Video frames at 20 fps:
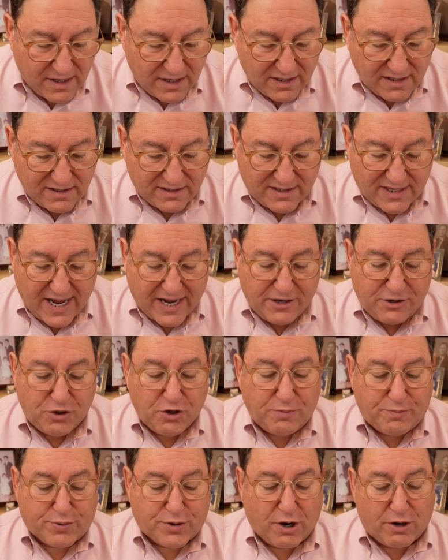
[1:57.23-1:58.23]
sent new
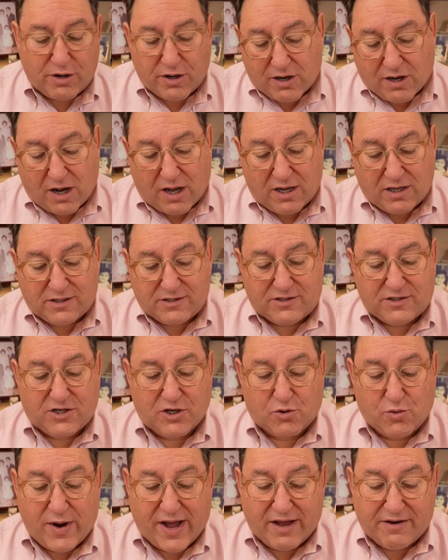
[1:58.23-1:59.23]
protocols to
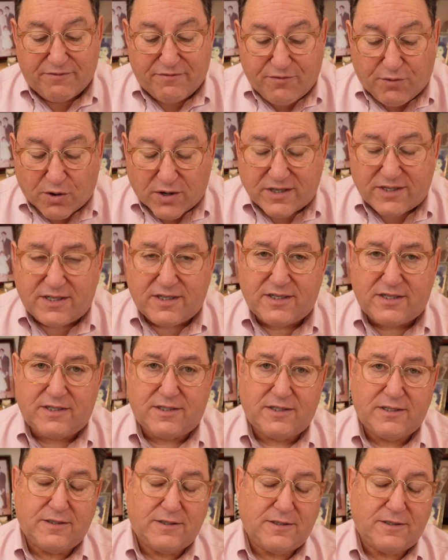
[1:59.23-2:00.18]
ground forces